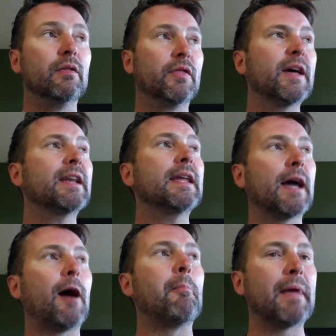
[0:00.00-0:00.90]
then
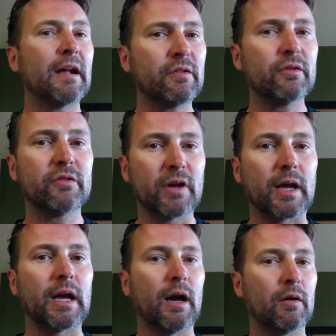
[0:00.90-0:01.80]
yeah, master's in
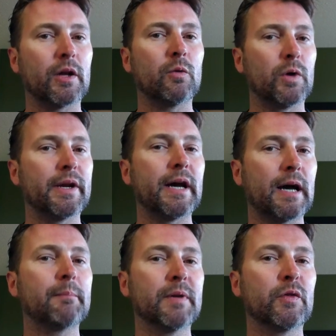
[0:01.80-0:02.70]
accounting would
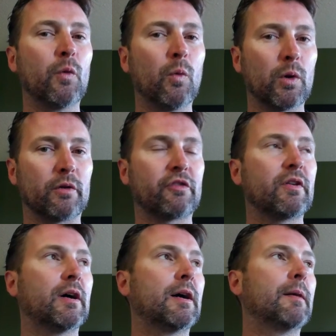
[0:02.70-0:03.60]
not be the worst.
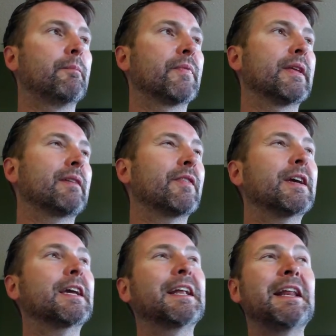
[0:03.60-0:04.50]
Um, if you
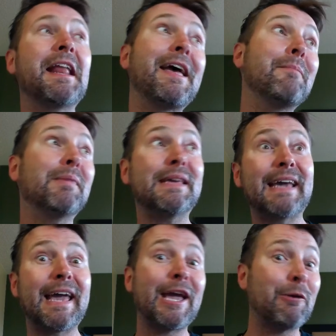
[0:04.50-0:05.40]
could get an
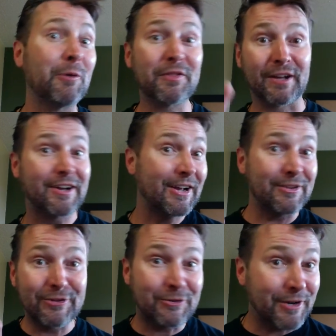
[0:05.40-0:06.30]
MBA with a
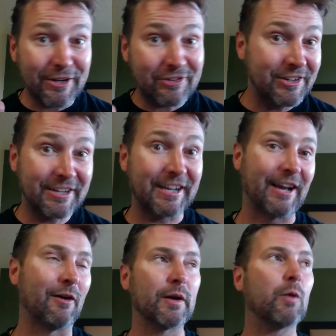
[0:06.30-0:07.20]
concentration in
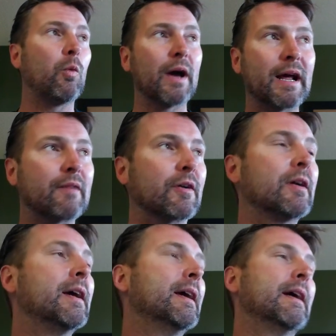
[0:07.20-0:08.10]
accounting,
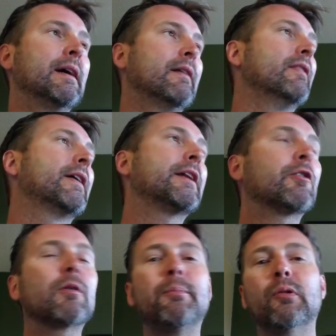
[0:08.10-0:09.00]
whatever, then
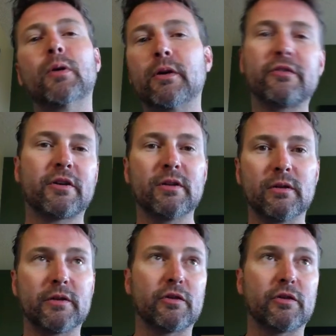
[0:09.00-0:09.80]
your employers are going to look